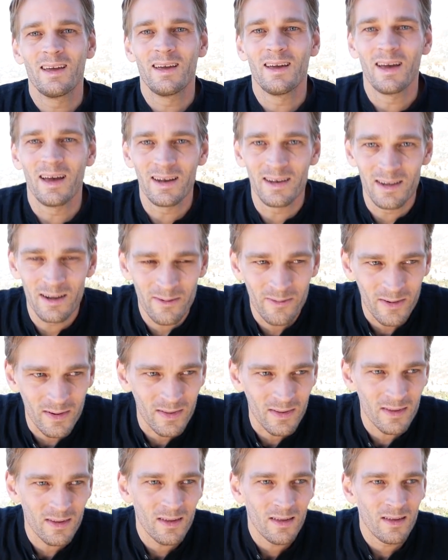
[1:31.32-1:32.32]
a
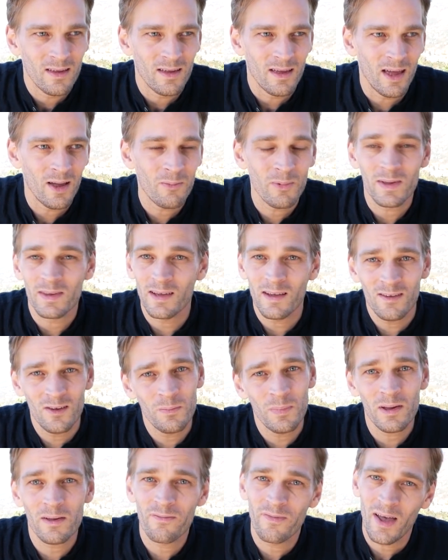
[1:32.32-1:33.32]
difference. And we're such a
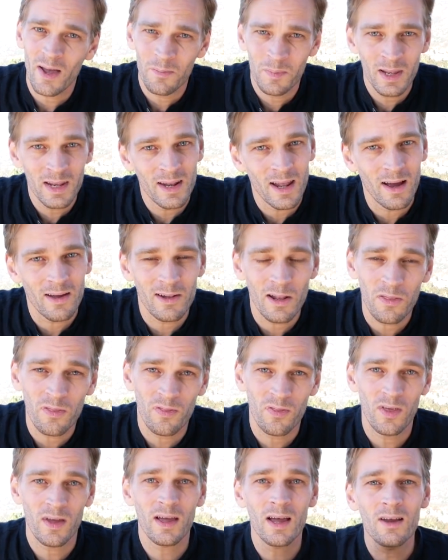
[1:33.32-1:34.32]
big family now. And the
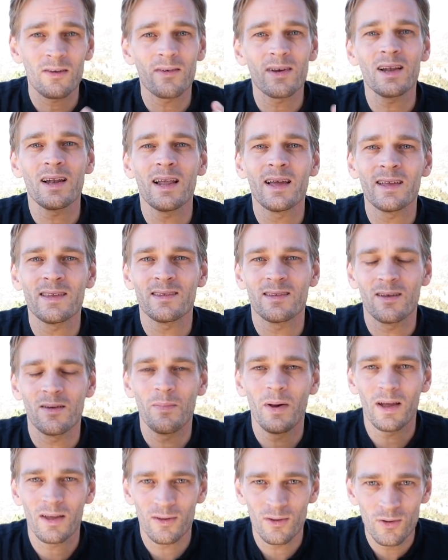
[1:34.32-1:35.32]
thing I realized
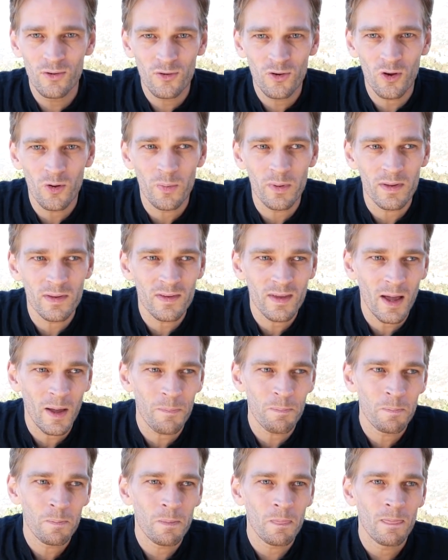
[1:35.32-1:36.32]
about YouTube is that,
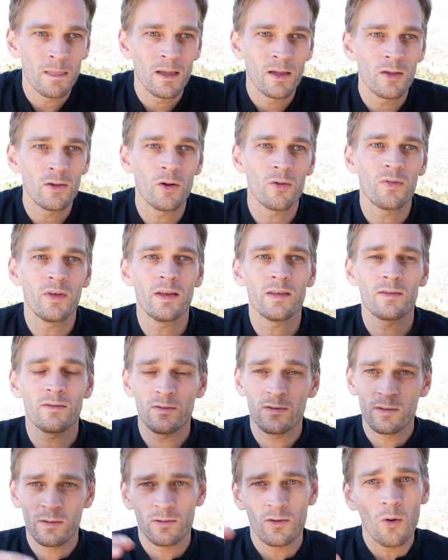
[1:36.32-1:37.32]
there's
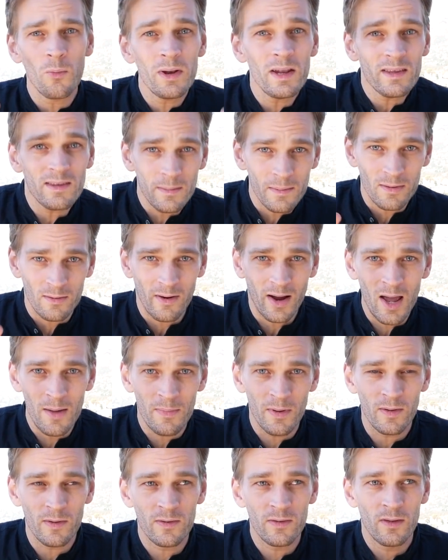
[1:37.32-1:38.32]
so many
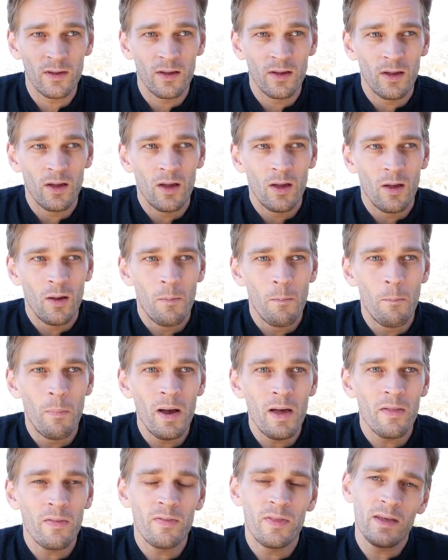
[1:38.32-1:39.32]
subscribers,
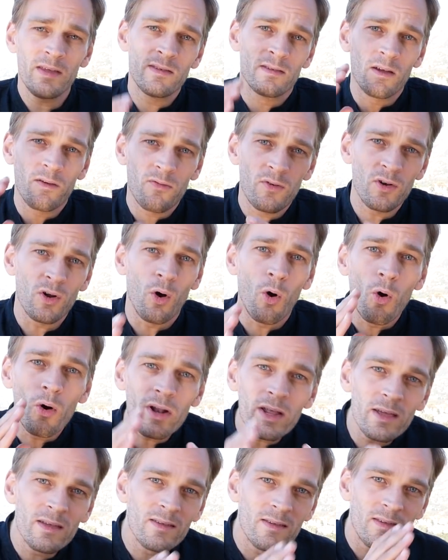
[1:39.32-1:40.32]
but there's different
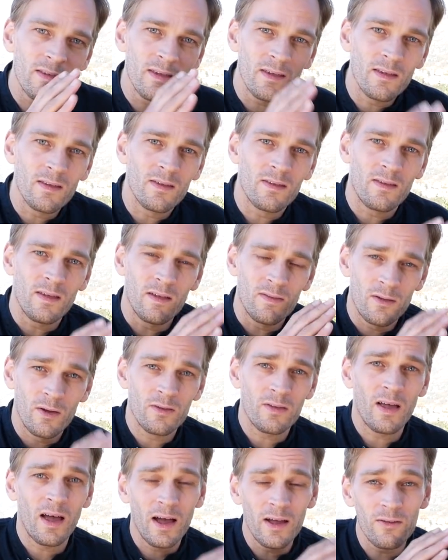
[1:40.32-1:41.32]
audiences in
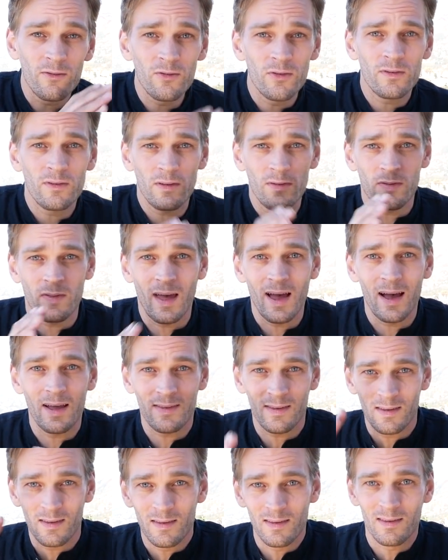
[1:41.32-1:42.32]
those hundreds of
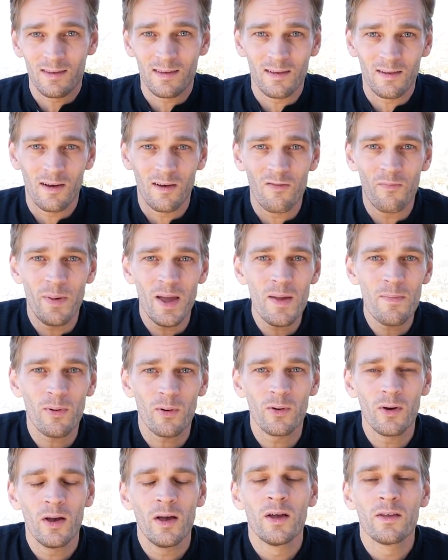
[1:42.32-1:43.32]
thousands of
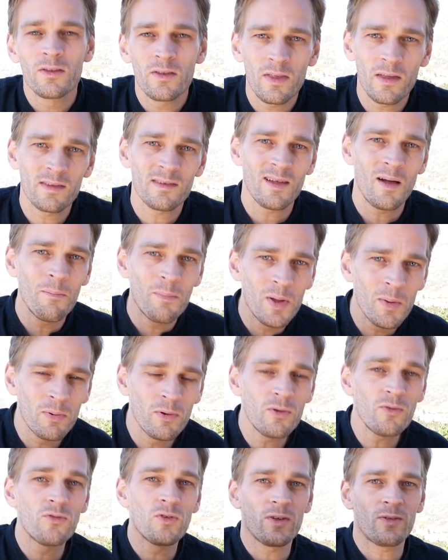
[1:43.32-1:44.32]
people. So there's some people
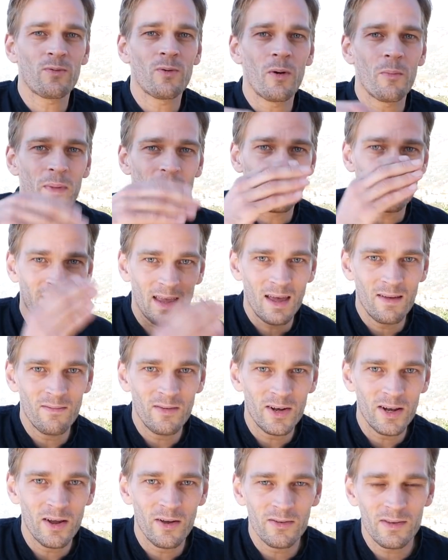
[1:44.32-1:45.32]
who just want my scam
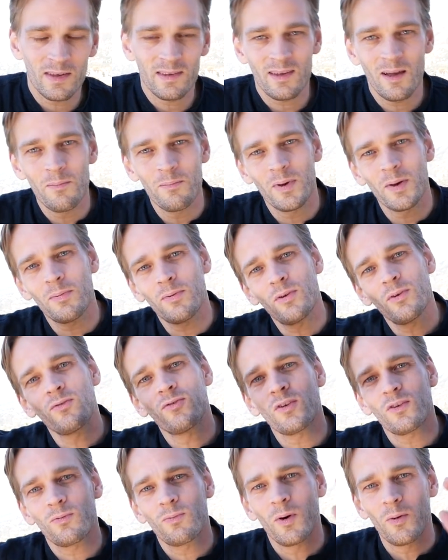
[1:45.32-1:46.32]
videos. There's some people who
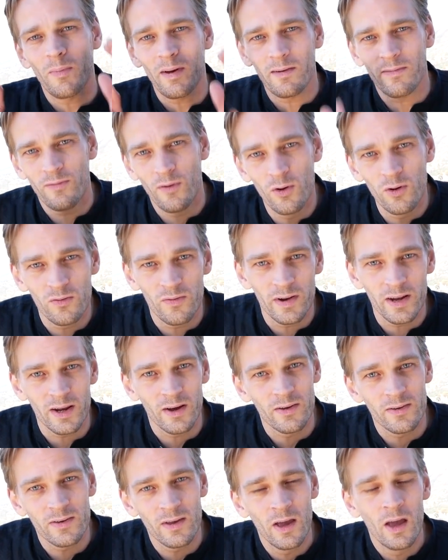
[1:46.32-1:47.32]
just want my food
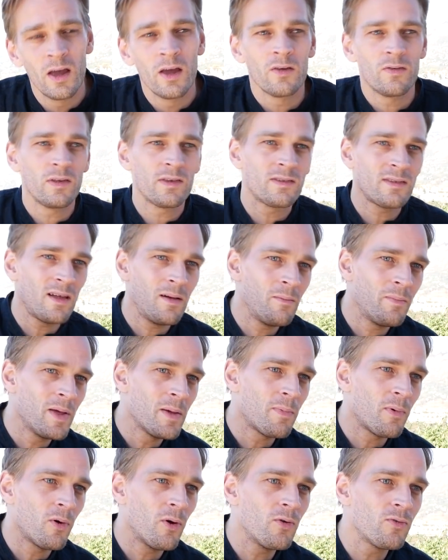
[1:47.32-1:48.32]
videos. There's some
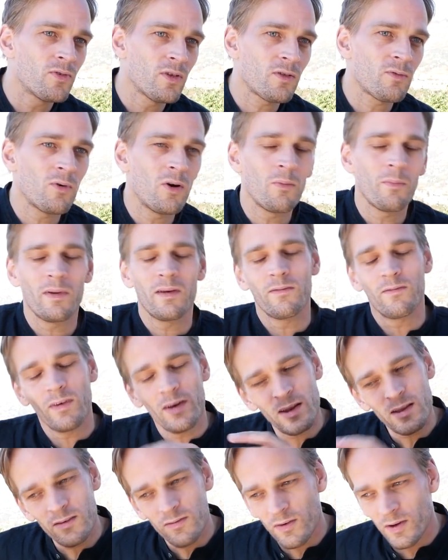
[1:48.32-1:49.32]
people who just want my
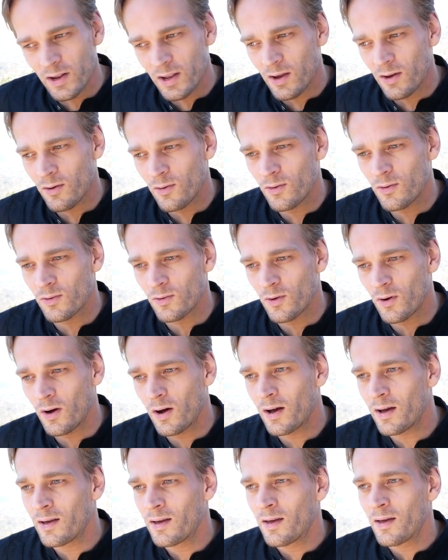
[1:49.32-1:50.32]
village videos,
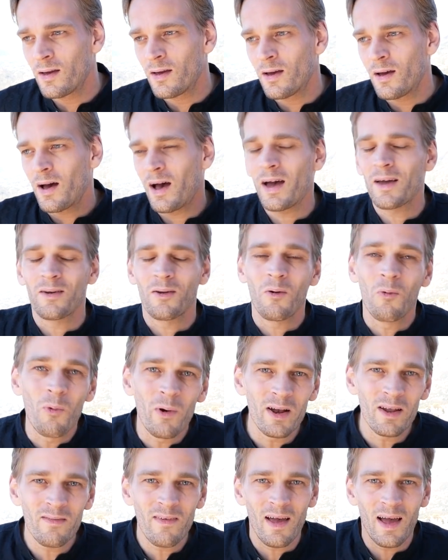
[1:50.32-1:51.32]
or I don't know,
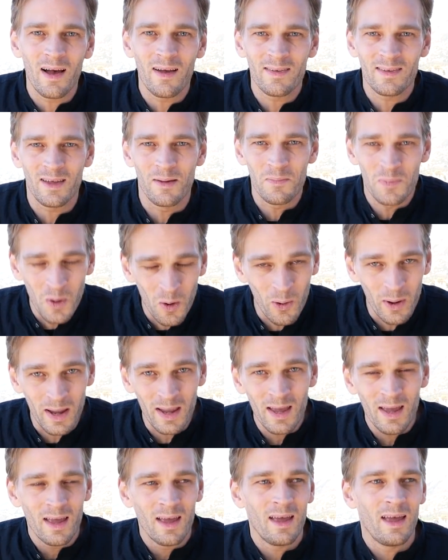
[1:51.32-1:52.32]
whatever else I'm doing.
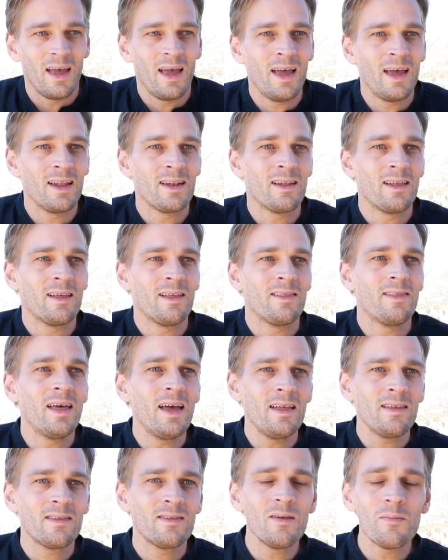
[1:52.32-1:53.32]
And
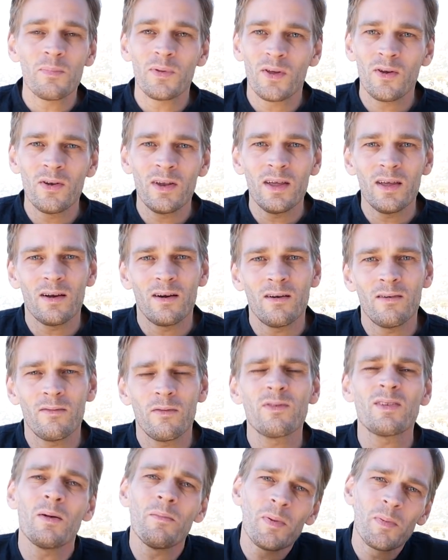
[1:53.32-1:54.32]
that's the beauty of,
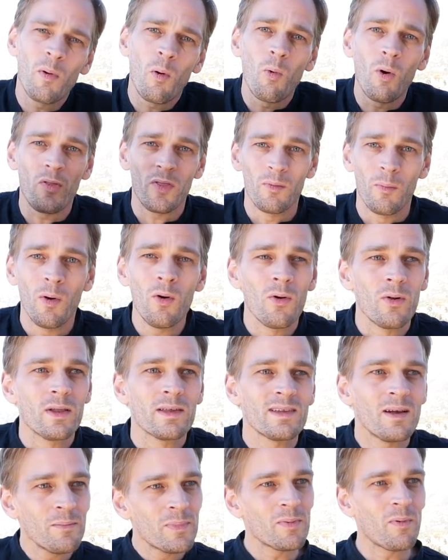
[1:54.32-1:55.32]
well, some people want them all.
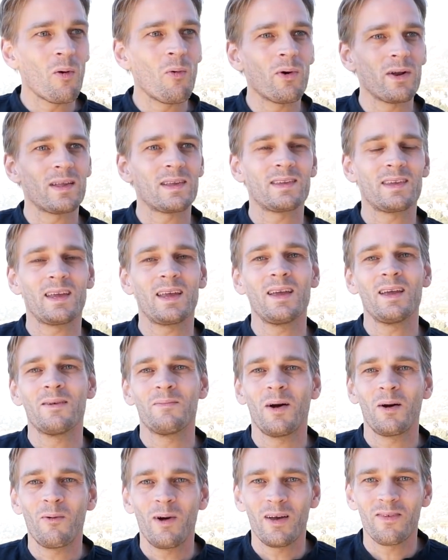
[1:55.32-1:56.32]
Some people want to see
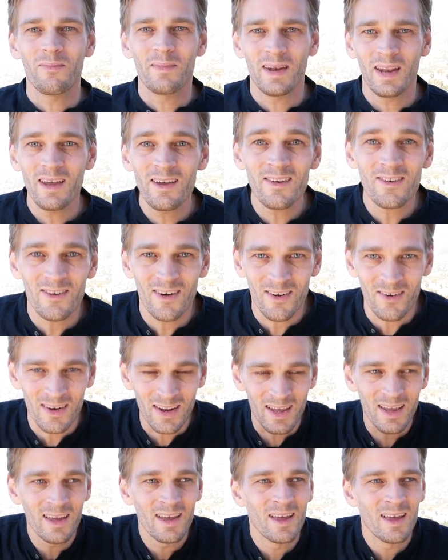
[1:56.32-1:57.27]
my wife Manisha only.